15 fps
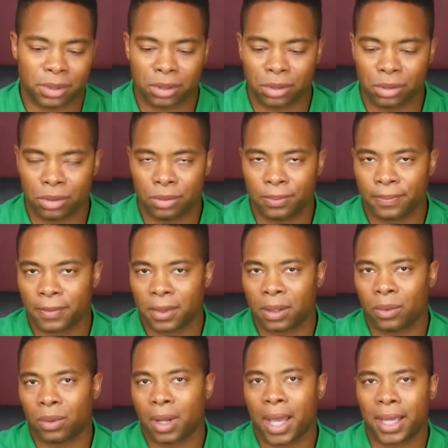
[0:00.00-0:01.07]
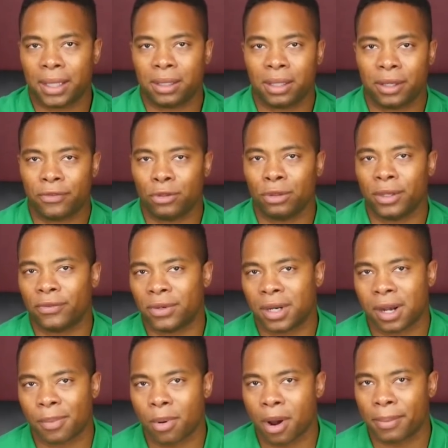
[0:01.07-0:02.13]
to, well, hey, if you live in
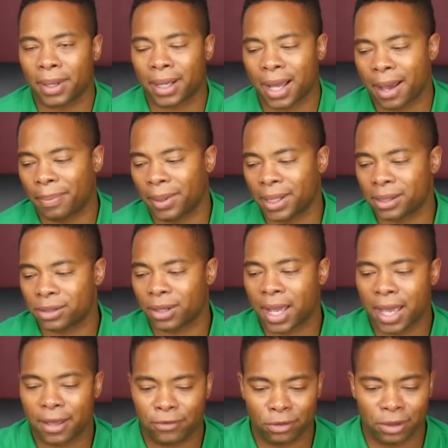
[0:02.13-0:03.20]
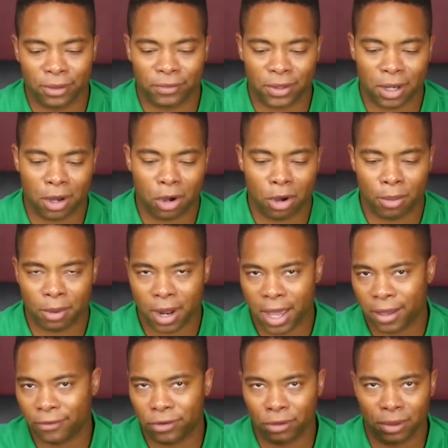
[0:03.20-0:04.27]
an apartment complex, or hey, if you live in a home, or
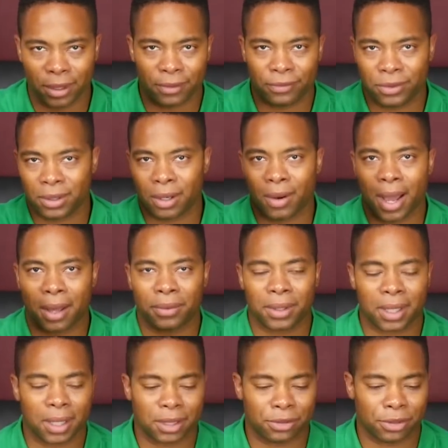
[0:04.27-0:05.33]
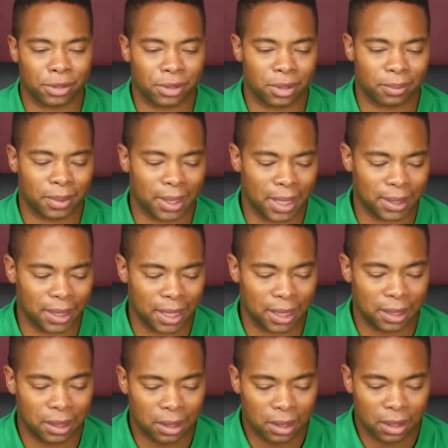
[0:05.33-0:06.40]
hey, if you live, you know, out in the country or something like that.